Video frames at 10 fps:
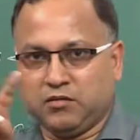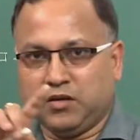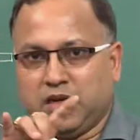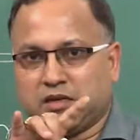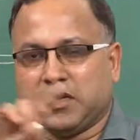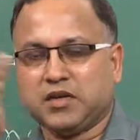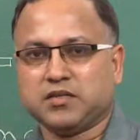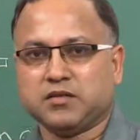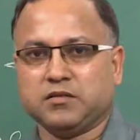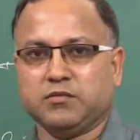okay,
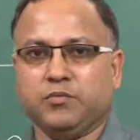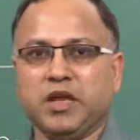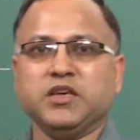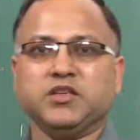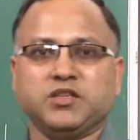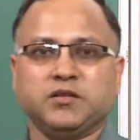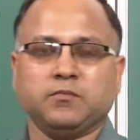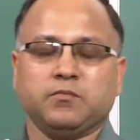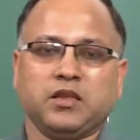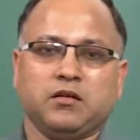truss bridge
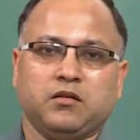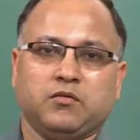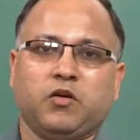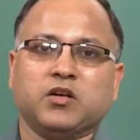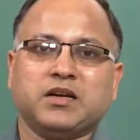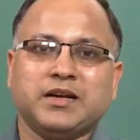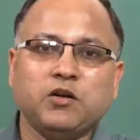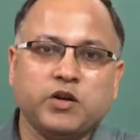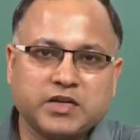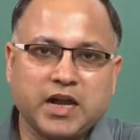for the
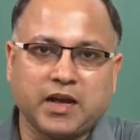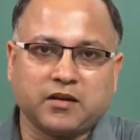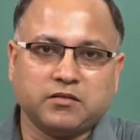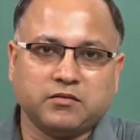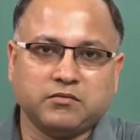railway track,